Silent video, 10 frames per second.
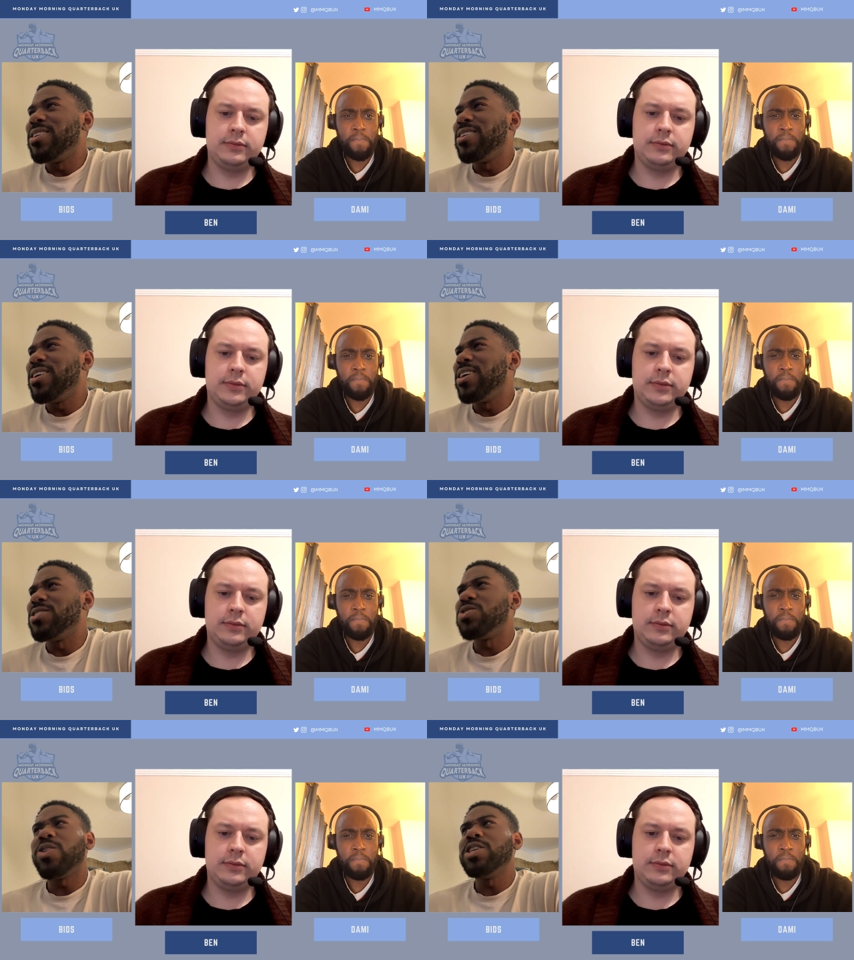Speaker 1: yeah. It's a
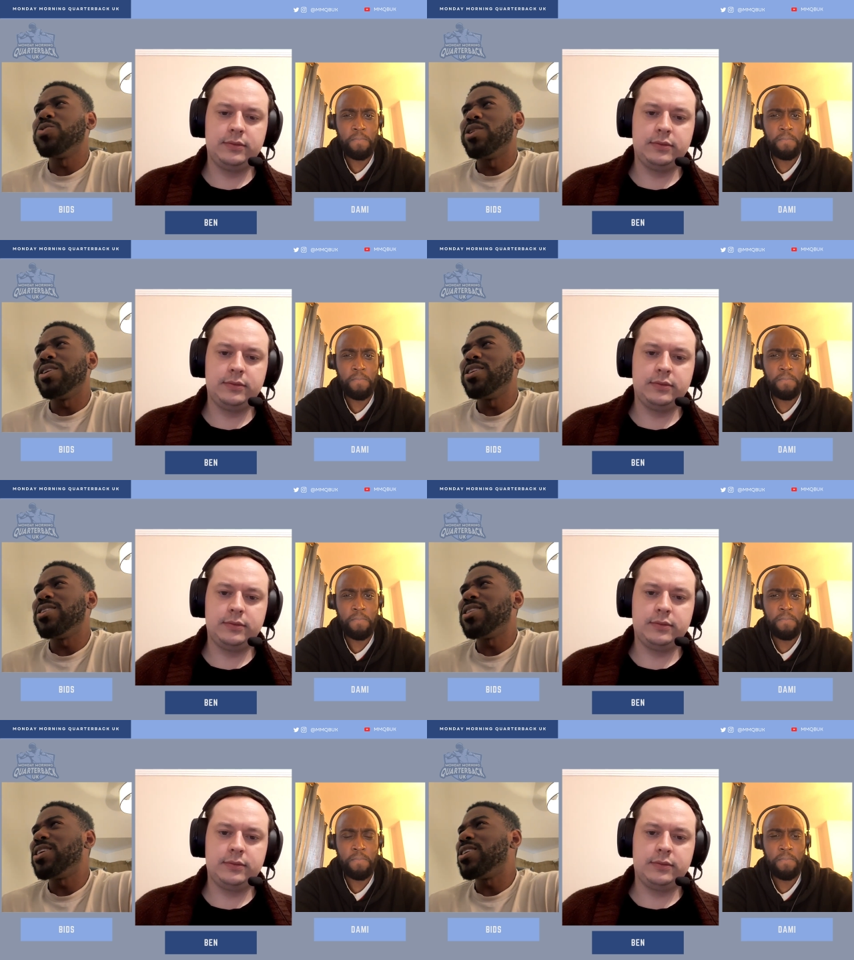strange one. There,
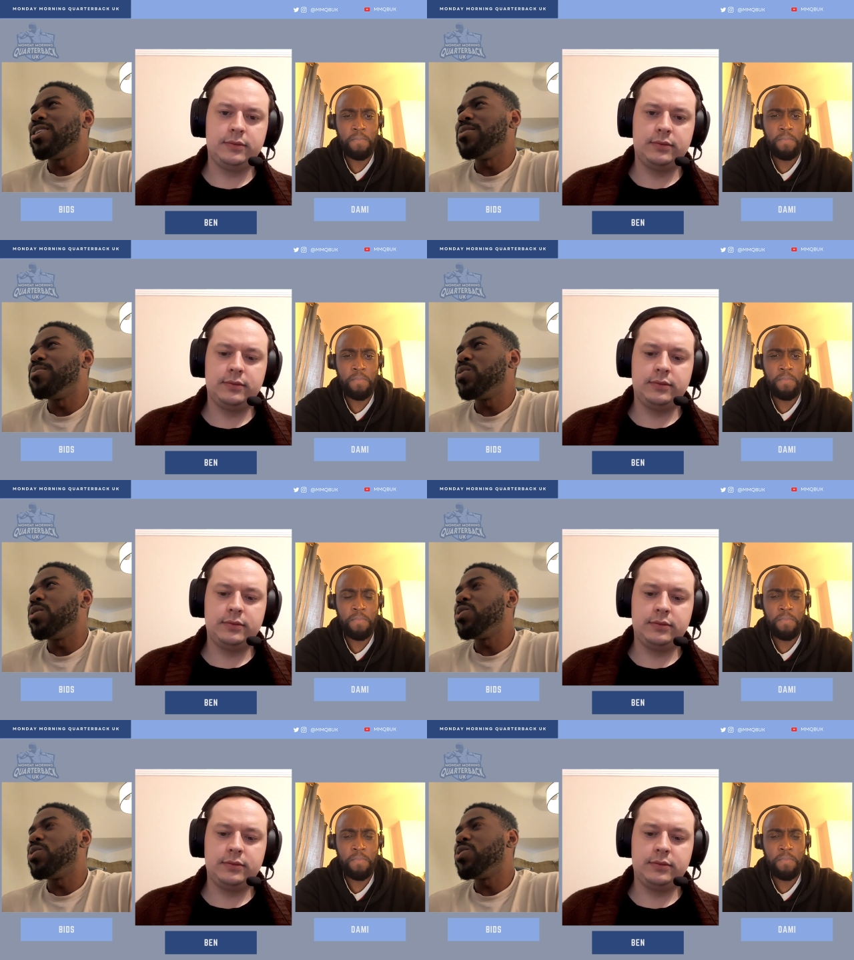there, um, oh,